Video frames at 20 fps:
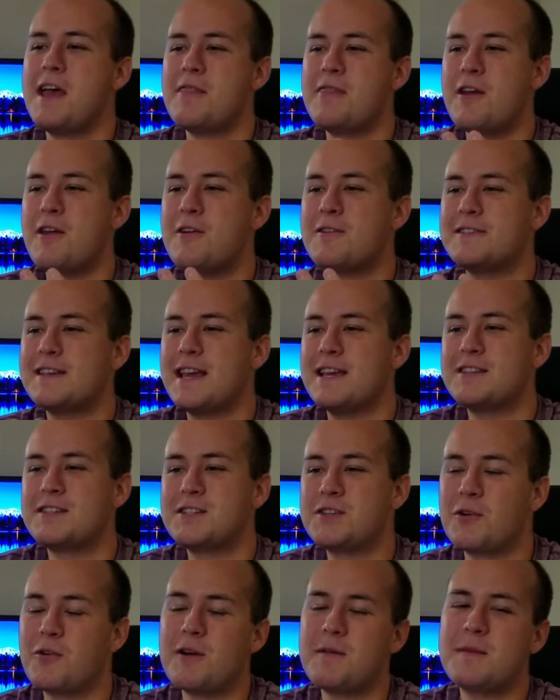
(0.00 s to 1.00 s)
there's a
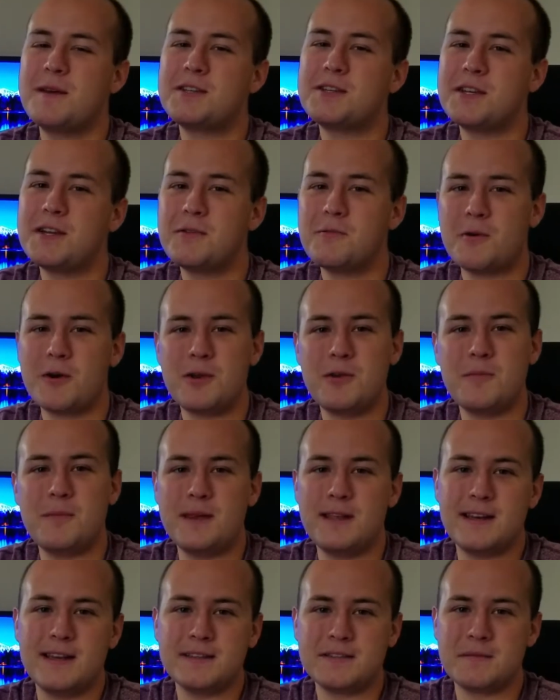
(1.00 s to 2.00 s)
story mission where you
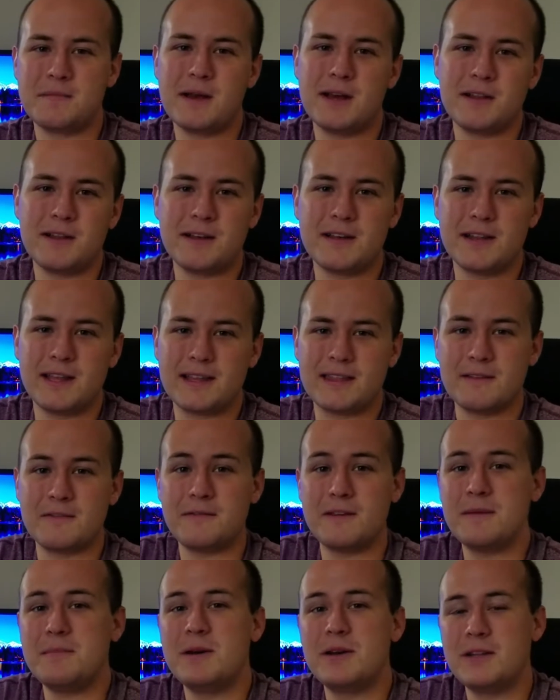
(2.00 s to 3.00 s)
meet Isabella, like the
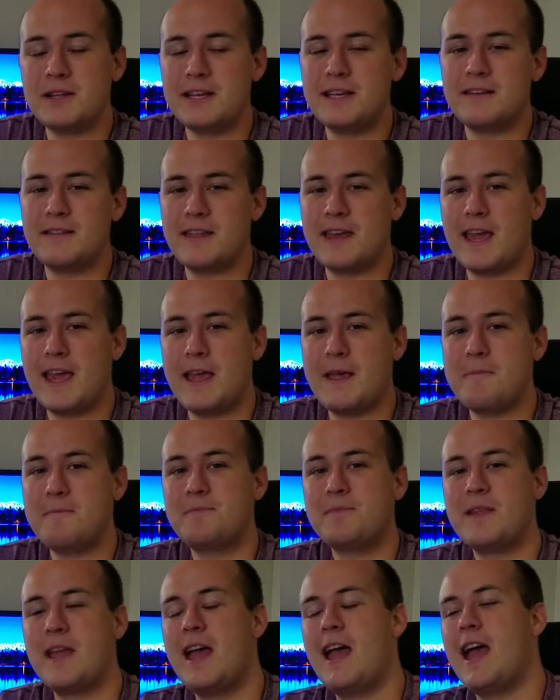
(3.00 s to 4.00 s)
female lead of the
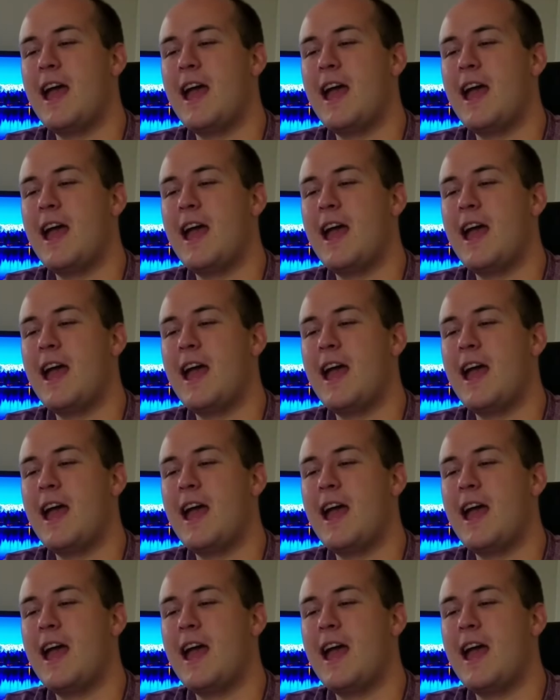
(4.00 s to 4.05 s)
game,